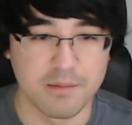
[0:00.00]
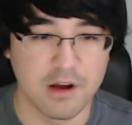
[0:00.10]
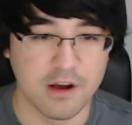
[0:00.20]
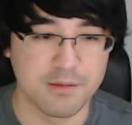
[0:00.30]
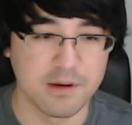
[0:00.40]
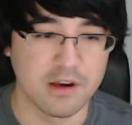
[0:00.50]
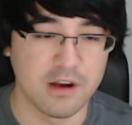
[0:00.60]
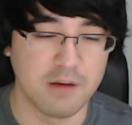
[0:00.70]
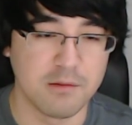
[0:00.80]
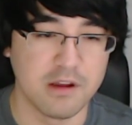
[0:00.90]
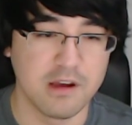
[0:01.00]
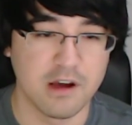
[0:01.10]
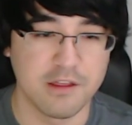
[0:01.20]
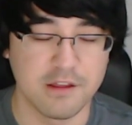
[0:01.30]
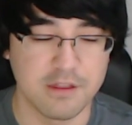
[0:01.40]
Cosmic Anomaly,
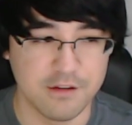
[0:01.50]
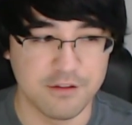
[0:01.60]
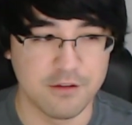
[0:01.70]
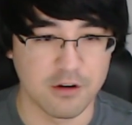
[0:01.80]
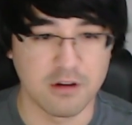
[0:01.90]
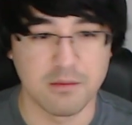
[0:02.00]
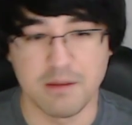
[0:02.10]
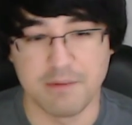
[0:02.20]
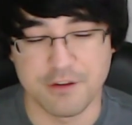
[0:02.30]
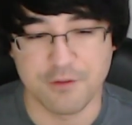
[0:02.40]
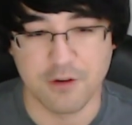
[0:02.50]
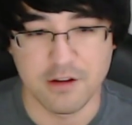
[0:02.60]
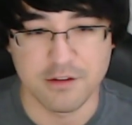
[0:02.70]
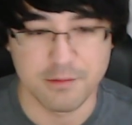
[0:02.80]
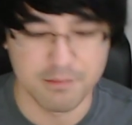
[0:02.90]
I think these two are going to be best
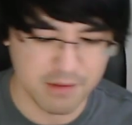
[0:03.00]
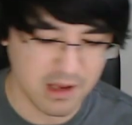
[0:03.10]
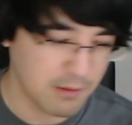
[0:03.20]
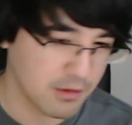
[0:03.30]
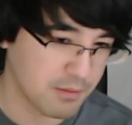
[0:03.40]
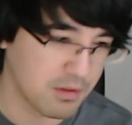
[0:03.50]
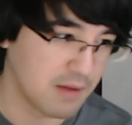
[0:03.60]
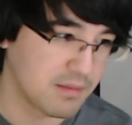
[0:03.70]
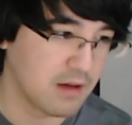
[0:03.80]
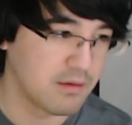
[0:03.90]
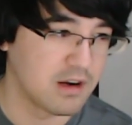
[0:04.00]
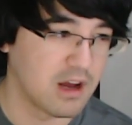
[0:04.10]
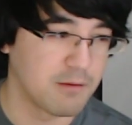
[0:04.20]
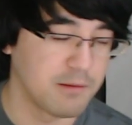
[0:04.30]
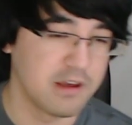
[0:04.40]
friends. Being able to plop down an
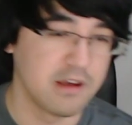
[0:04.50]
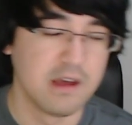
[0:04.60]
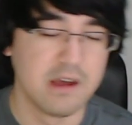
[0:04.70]
Anomaly